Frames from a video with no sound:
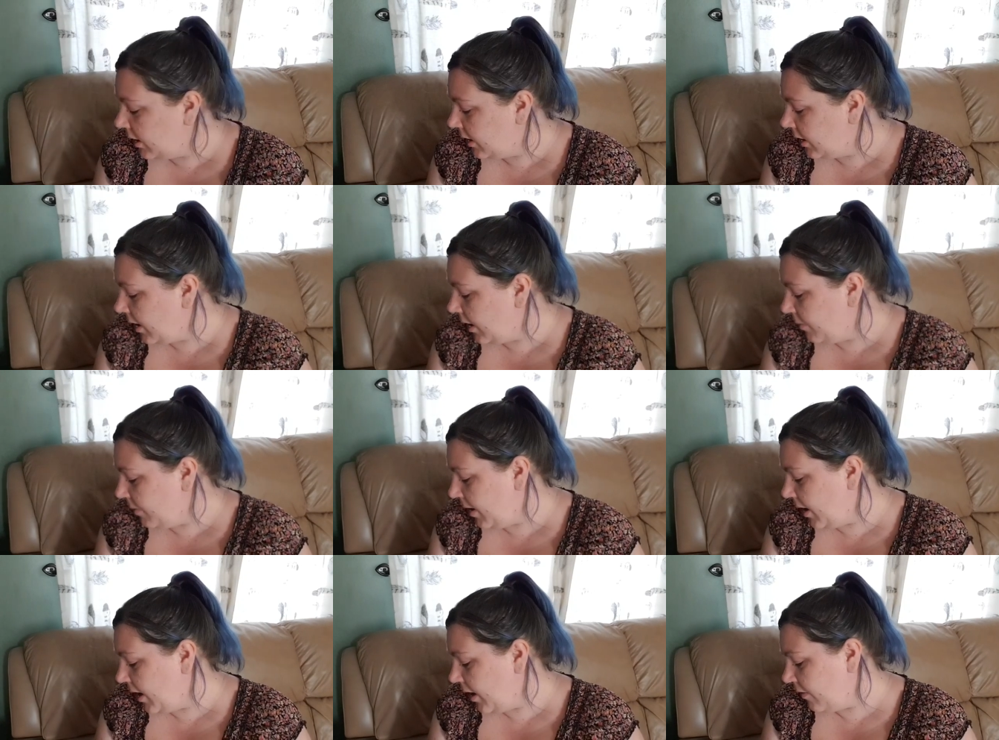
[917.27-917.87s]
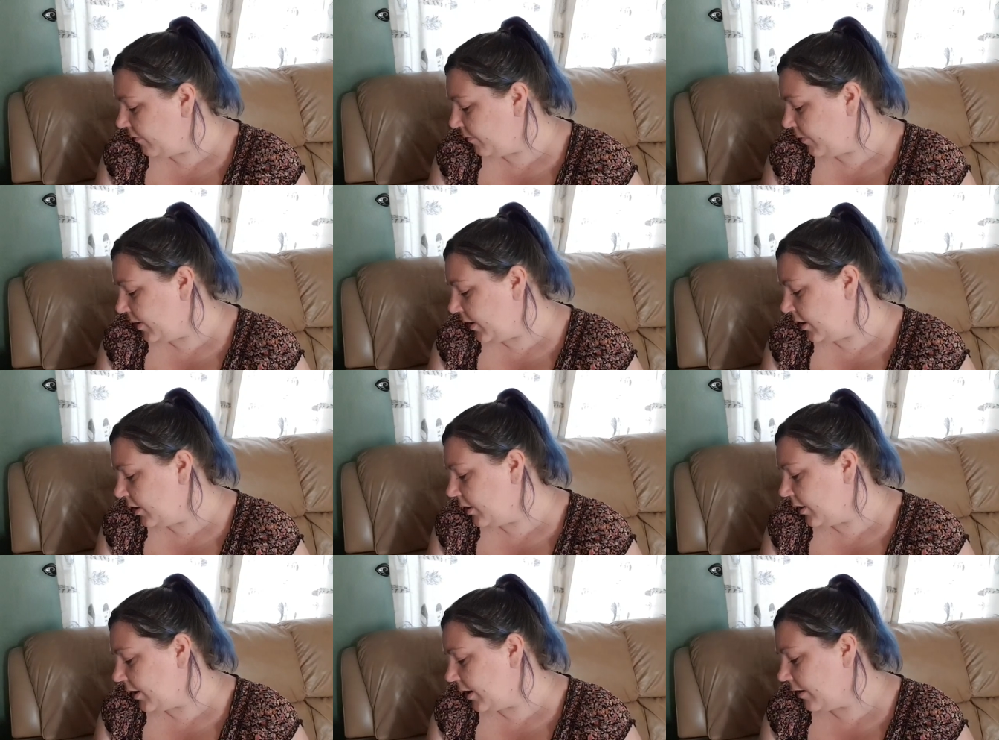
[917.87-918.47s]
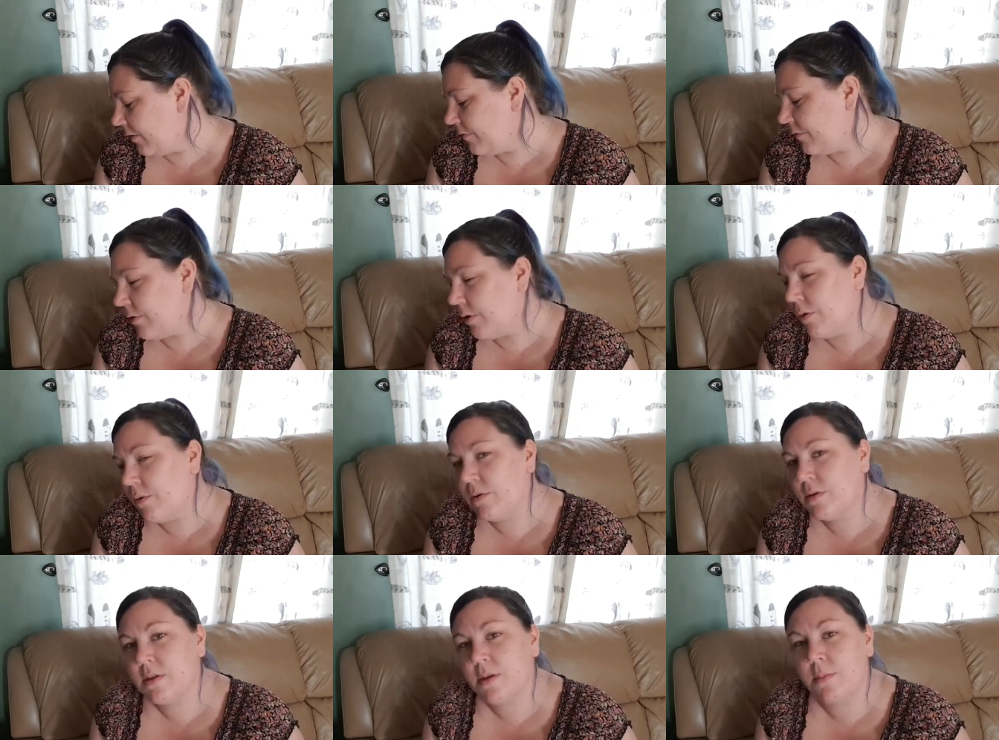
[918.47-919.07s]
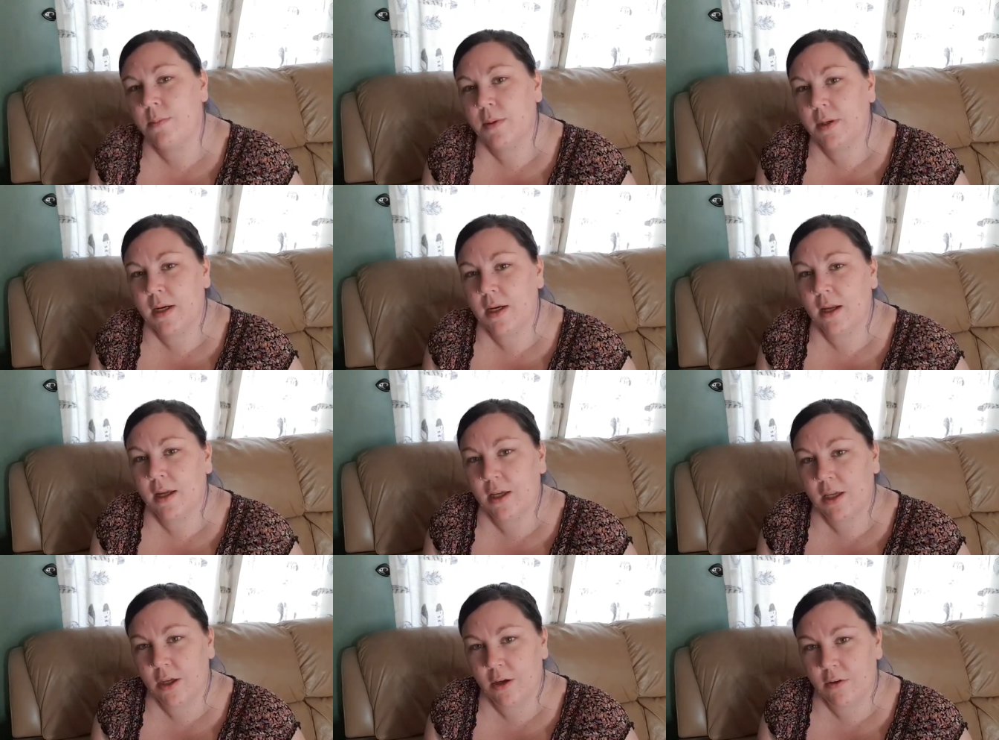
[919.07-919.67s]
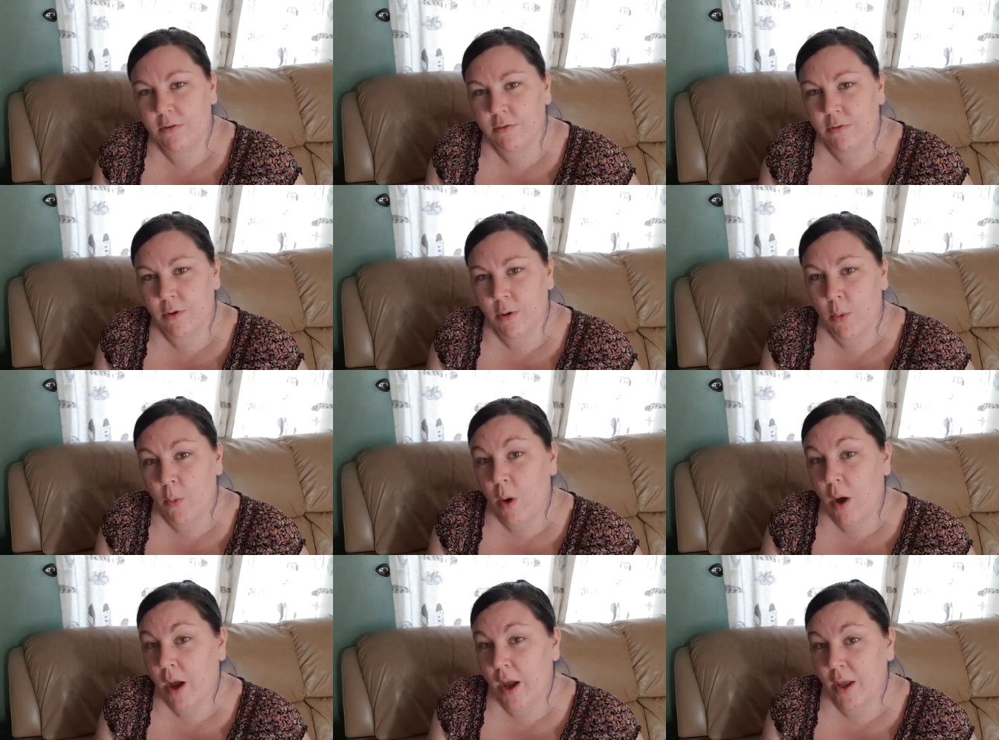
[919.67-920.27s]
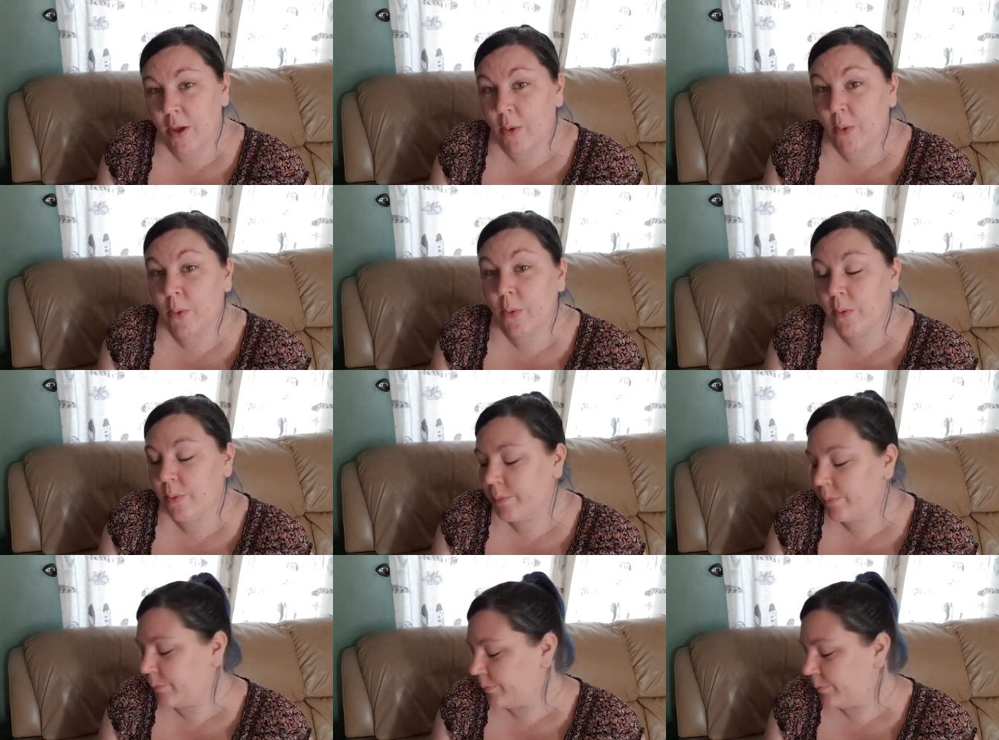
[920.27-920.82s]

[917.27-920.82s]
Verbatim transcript: they may have been looking for somebody like you for a while,